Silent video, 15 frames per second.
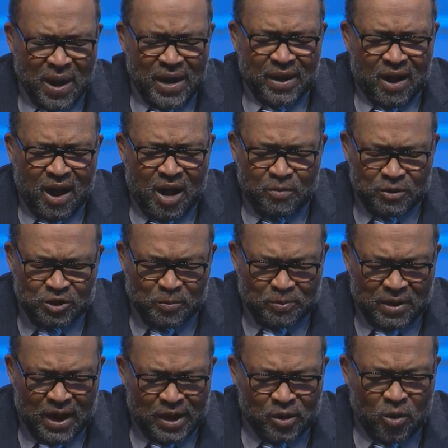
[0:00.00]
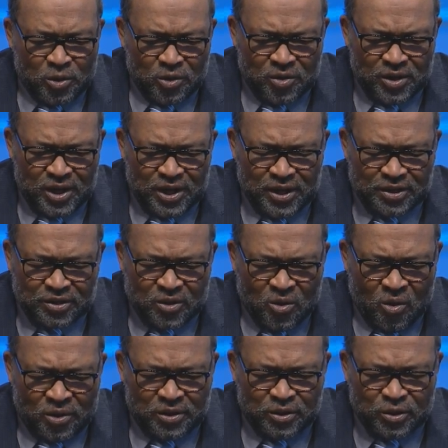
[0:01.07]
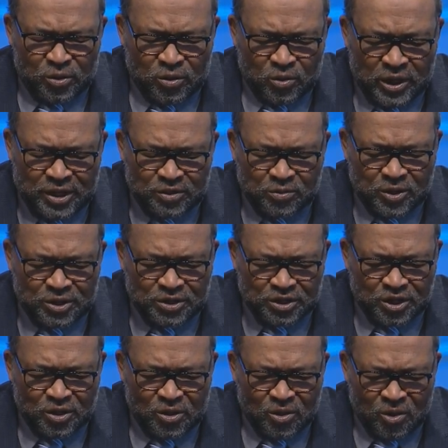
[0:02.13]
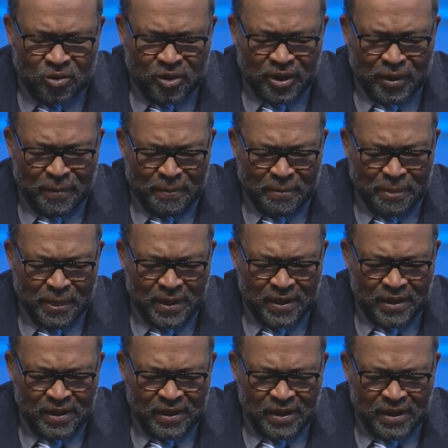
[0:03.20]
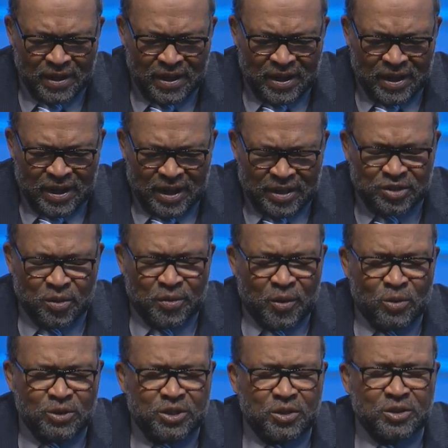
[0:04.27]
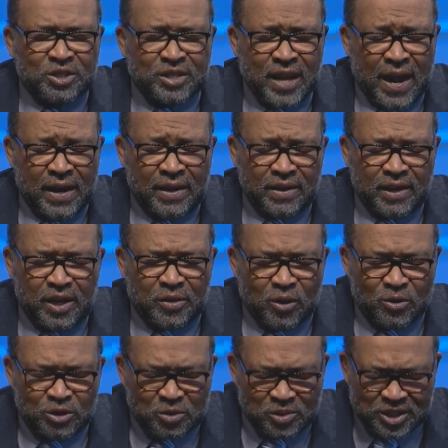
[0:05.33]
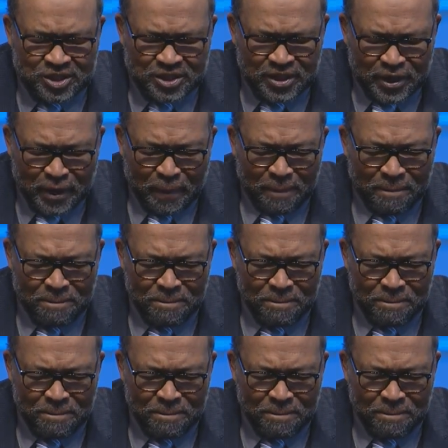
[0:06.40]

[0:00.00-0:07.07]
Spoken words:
my God will supply all your needs according to his riches and glory." And so those that are standing need those who are sitting.